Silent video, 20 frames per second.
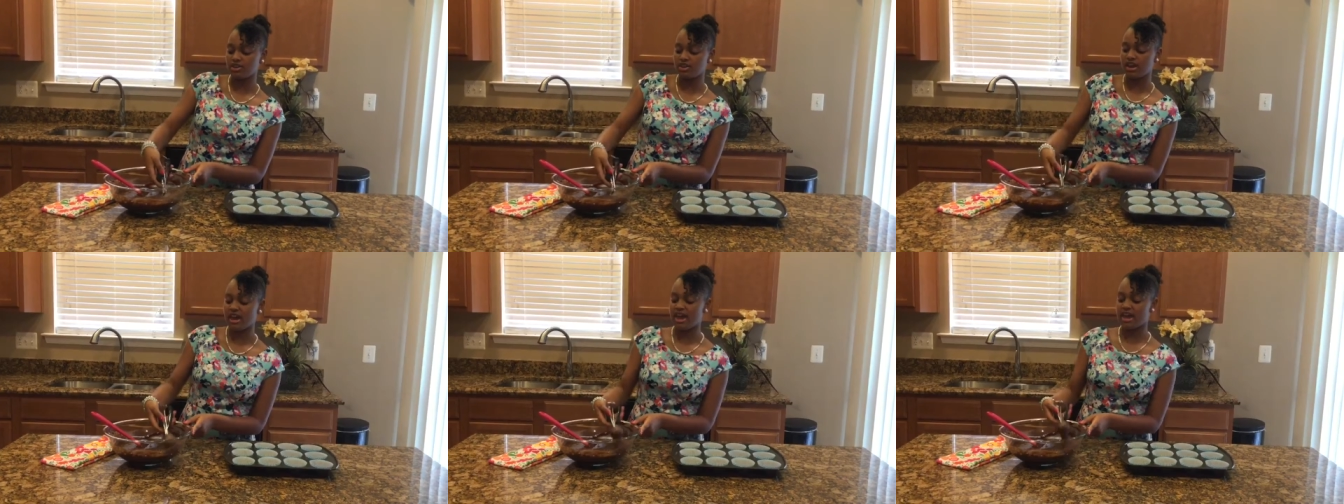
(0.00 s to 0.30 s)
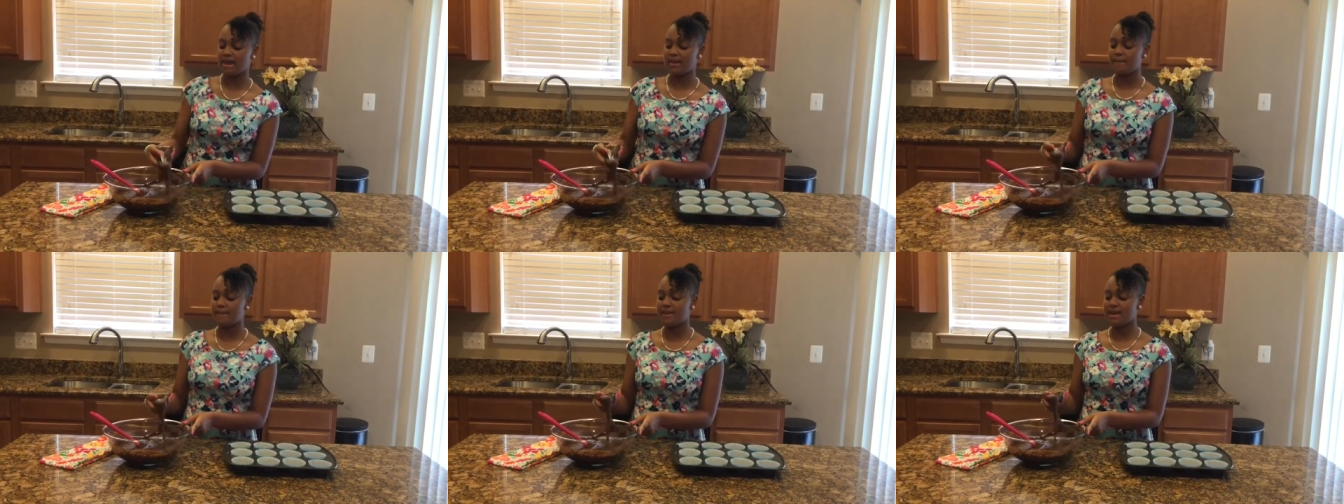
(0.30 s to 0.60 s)

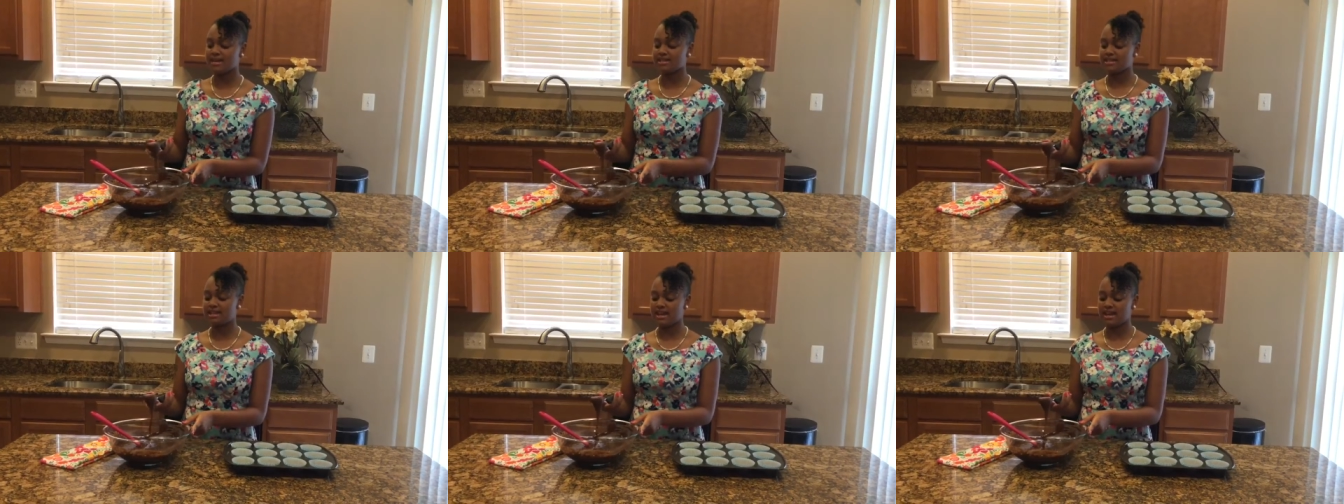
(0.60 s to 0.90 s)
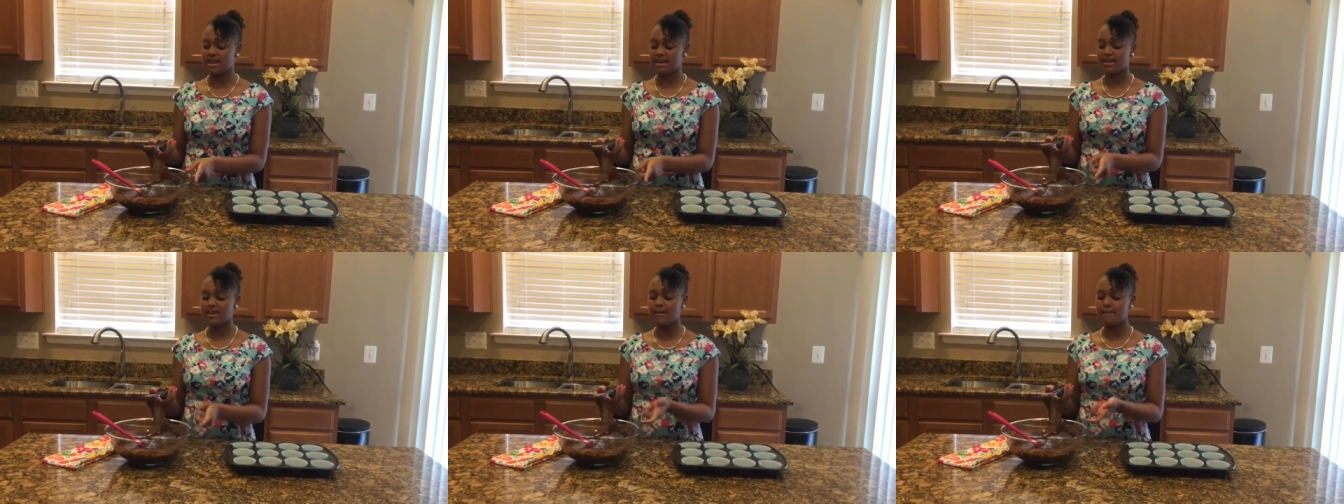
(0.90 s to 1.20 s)
cake mix
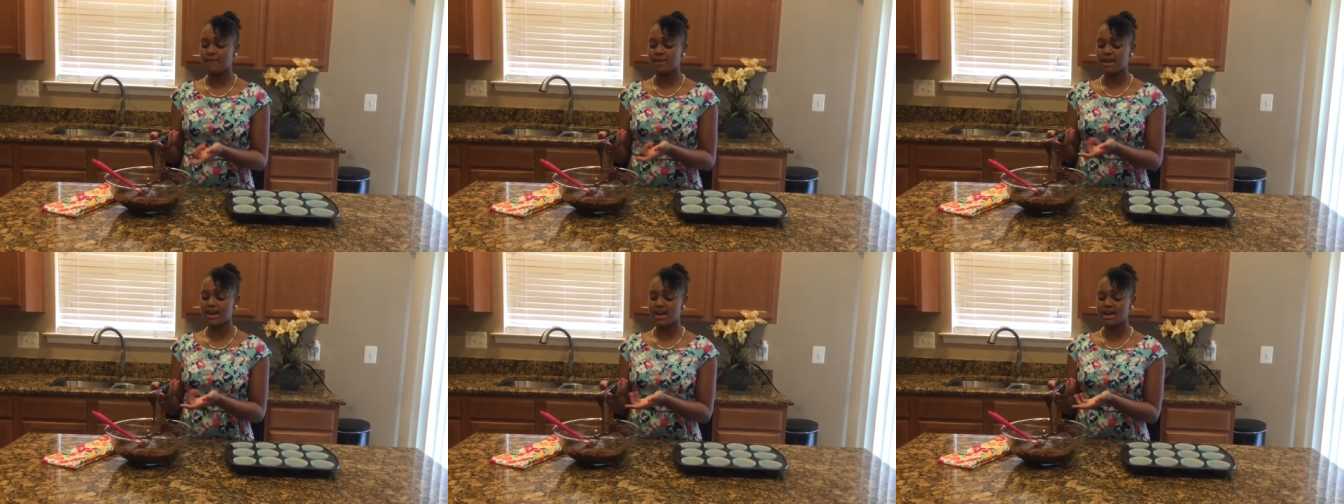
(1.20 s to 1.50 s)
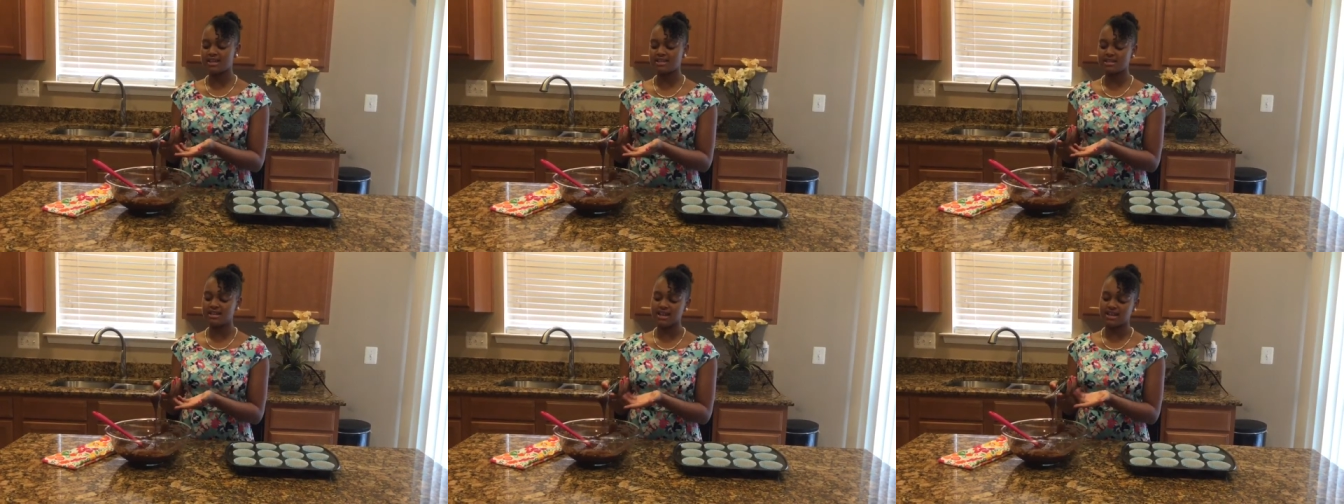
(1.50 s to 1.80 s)
in
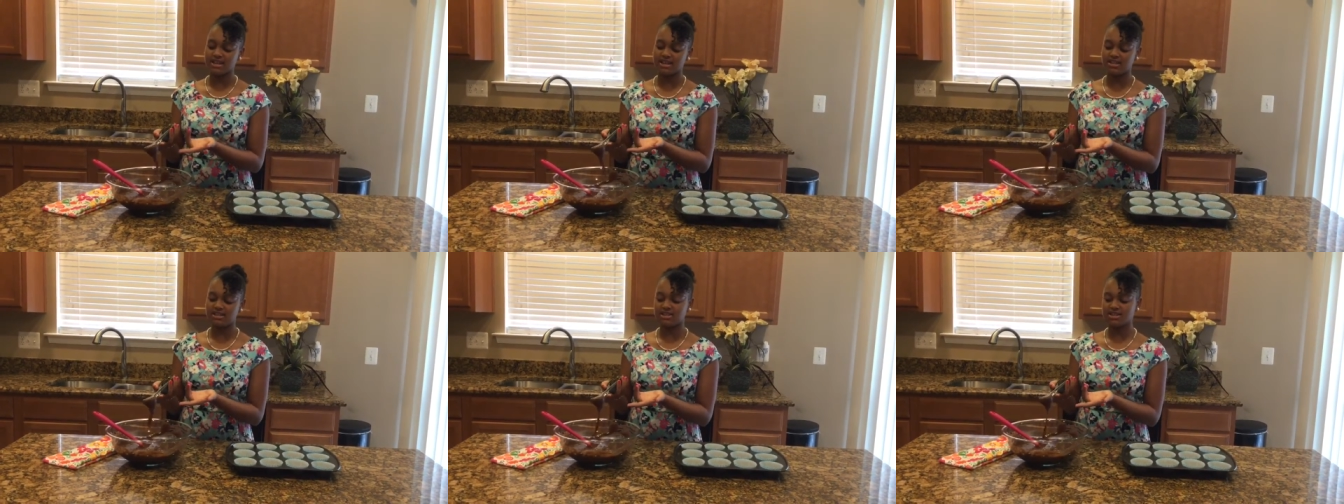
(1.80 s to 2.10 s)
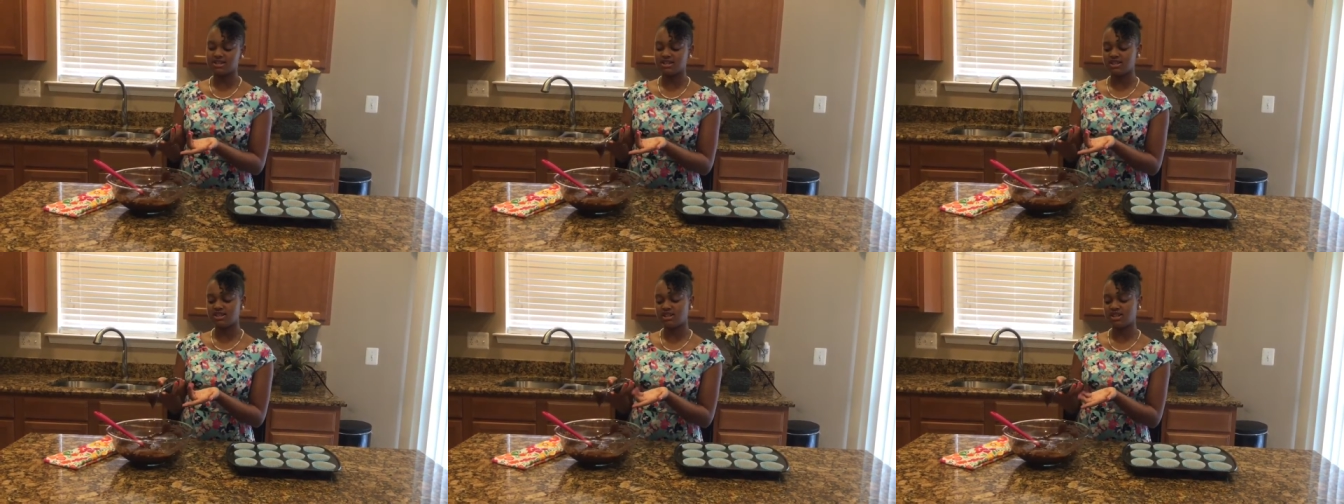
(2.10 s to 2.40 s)
because it
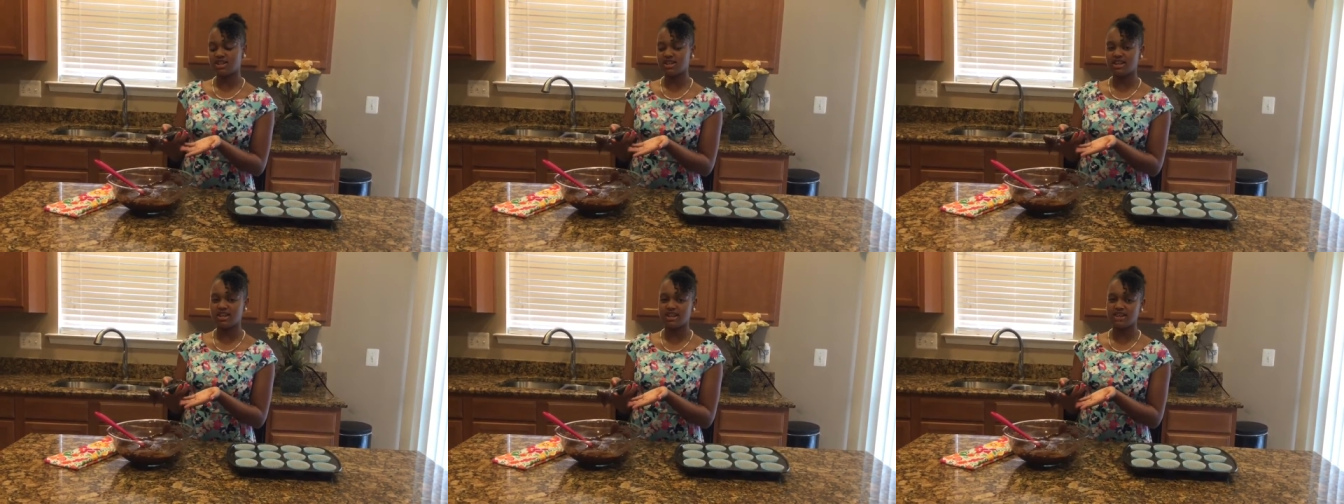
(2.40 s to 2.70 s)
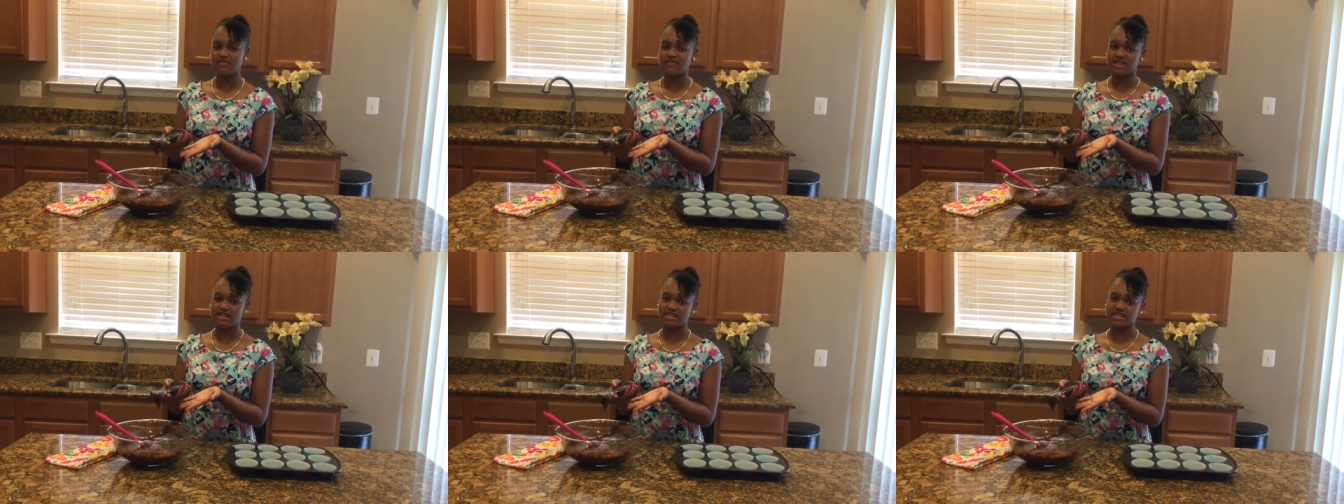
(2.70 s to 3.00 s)

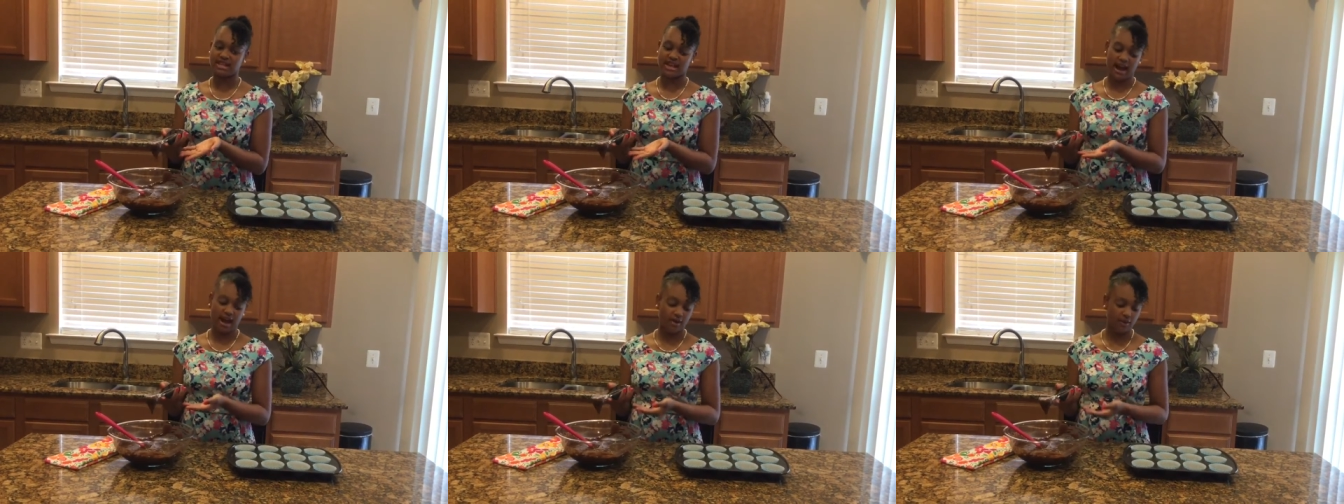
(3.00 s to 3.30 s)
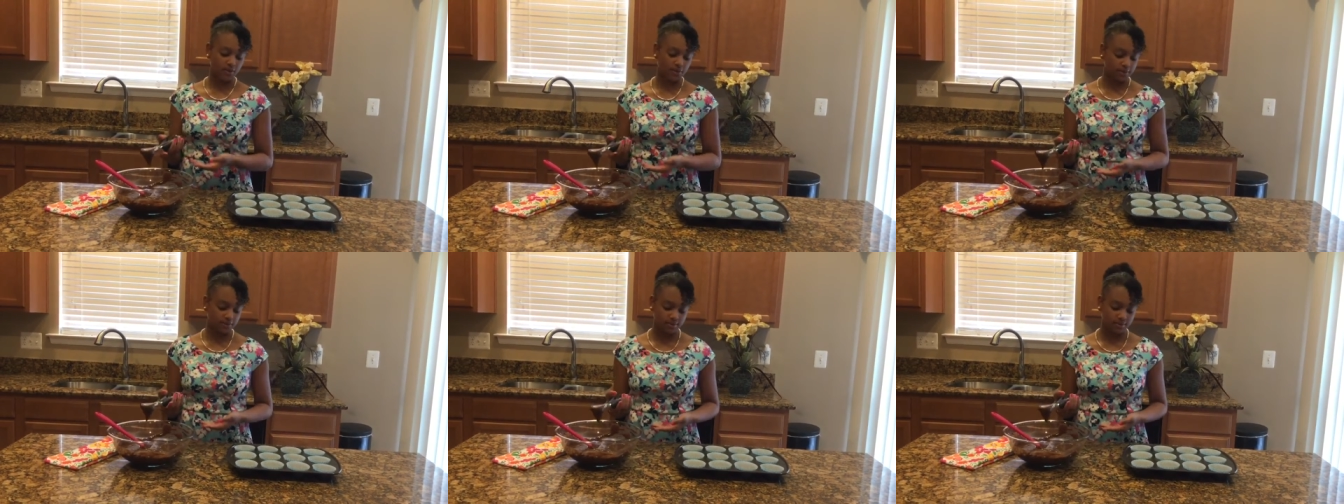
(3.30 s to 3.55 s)
evens it out.